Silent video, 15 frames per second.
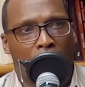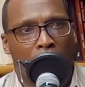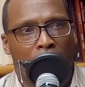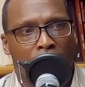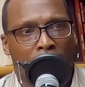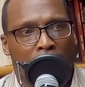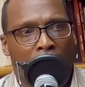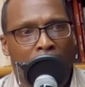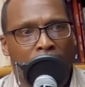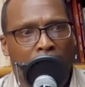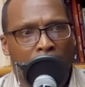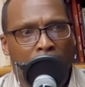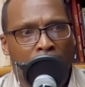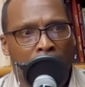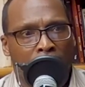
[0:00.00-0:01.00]
of life.
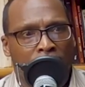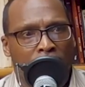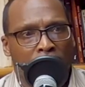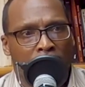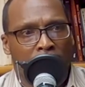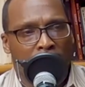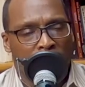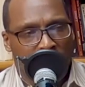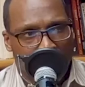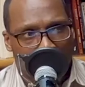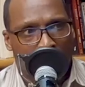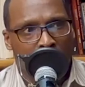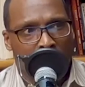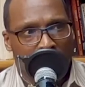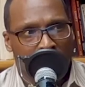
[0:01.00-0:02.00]
Even the
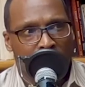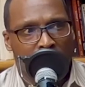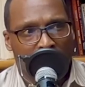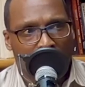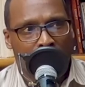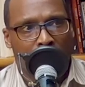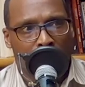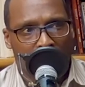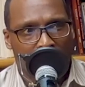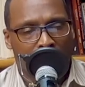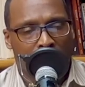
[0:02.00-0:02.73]
thought of becoming